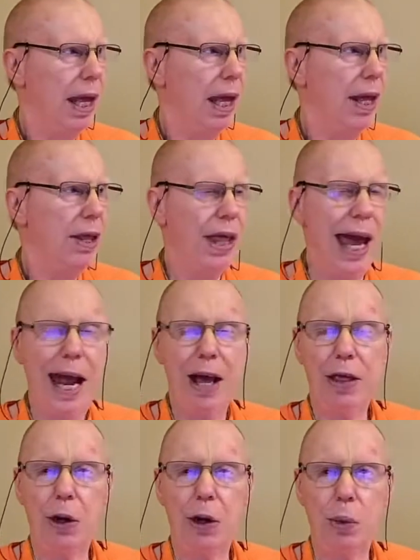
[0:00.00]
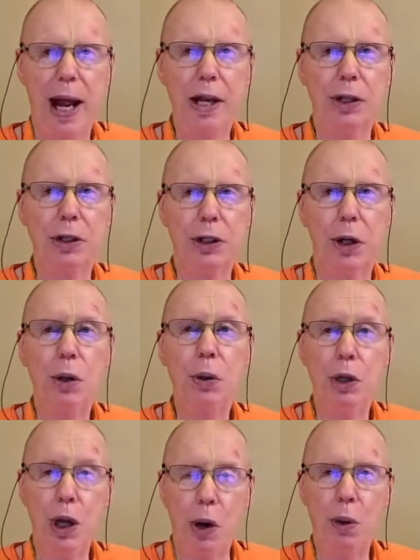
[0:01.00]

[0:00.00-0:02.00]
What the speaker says: they're the ones who know